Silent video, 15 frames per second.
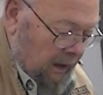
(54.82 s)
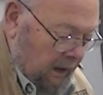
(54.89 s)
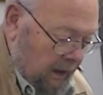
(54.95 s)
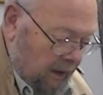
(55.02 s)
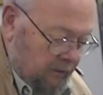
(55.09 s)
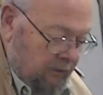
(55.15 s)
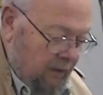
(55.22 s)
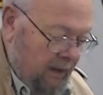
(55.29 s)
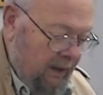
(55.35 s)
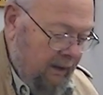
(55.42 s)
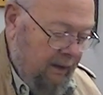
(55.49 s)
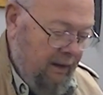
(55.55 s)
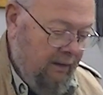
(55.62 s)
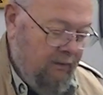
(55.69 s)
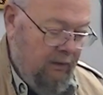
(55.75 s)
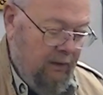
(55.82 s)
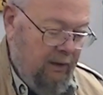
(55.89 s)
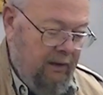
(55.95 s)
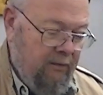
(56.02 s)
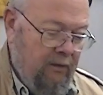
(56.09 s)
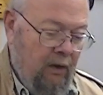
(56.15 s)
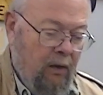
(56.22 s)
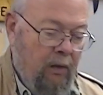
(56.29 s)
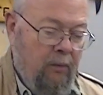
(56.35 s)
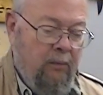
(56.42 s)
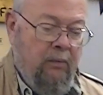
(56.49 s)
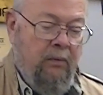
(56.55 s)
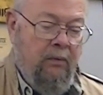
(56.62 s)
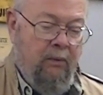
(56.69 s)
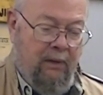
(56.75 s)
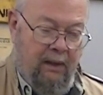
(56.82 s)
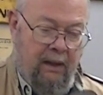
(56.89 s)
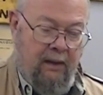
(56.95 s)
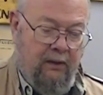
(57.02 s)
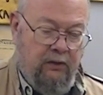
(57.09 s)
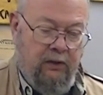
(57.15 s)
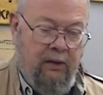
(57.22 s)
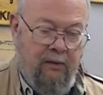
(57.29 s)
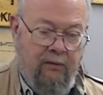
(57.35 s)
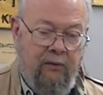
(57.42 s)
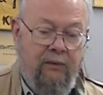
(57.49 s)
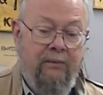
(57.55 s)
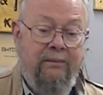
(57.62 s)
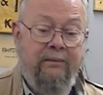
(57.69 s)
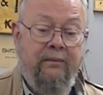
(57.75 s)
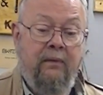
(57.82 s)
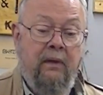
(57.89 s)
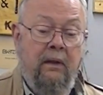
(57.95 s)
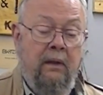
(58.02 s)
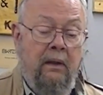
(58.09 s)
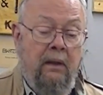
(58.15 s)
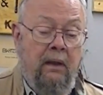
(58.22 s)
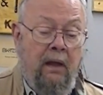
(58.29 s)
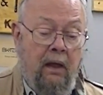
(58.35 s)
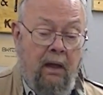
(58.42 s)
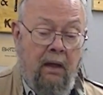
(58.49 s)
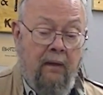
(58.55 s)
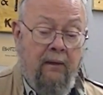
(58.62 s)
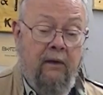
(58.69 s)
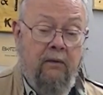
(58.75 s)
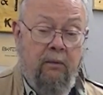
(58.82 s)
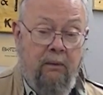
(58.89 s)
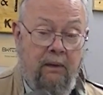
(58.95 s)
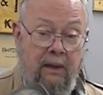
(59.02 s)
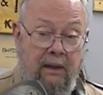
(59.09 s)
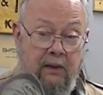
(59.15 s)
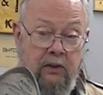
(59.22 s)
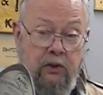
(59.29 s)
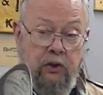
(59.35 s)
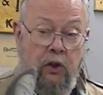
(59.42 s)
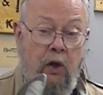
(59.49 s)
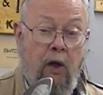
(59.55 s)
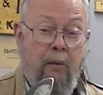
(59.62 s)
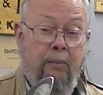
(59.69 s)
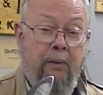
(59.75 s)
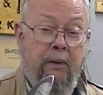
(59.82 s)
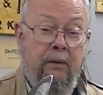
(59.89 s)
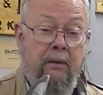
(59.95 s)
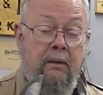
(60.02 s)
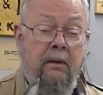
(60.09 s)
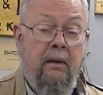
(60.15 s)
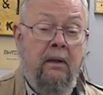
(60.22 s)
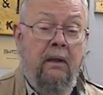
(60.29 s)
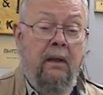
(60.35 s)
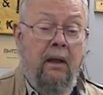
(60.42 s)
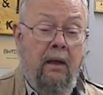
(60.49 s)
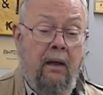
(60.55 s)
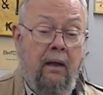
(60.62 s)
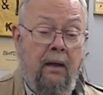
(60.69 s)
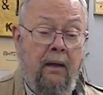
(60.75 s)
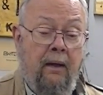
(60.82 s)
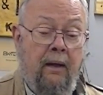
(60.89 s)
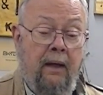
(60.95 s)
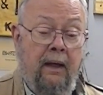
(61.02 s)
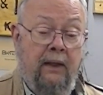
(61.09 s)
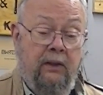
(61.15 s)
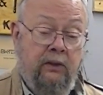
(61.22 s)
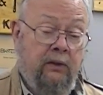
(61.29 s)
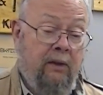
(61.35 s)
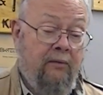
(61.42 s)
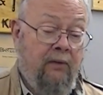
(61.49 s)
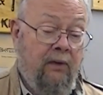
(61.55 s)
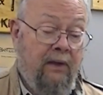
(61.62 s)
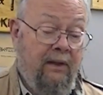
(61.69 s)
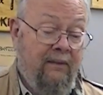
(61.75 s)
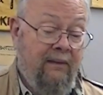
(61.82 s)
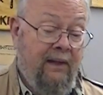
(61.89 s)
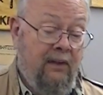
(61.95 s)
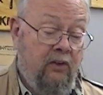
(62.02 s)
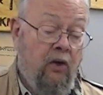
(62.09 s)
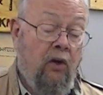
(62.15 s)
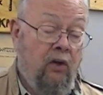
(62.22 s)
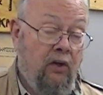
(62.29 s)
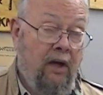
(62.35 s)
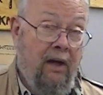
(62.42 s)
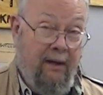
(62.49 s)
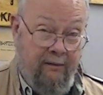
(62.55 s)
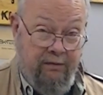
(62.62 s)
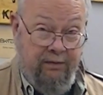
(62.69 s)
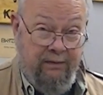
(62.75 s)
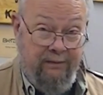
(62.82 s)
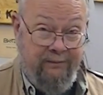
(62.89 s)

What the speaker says: I try to never leave home without a shovel. This one is sharp. A shovel is a dirt knife,